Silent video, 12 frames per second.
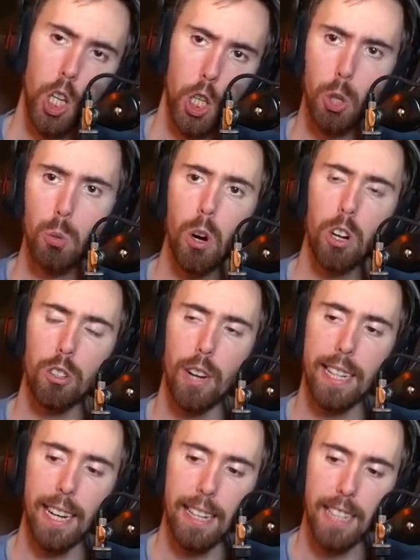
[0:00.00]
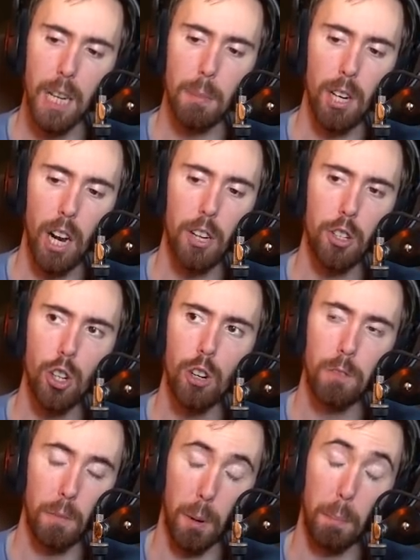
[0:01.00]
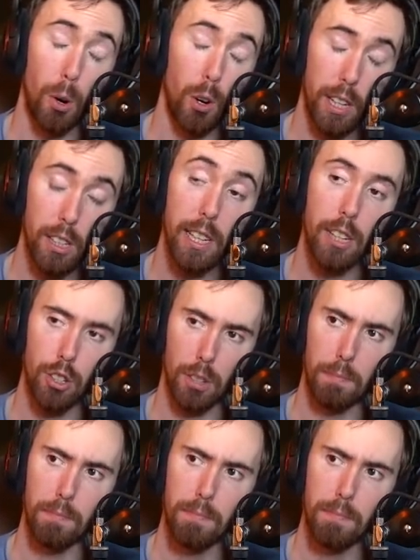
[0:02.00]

You looked like a demon hunter from the Burning Legion.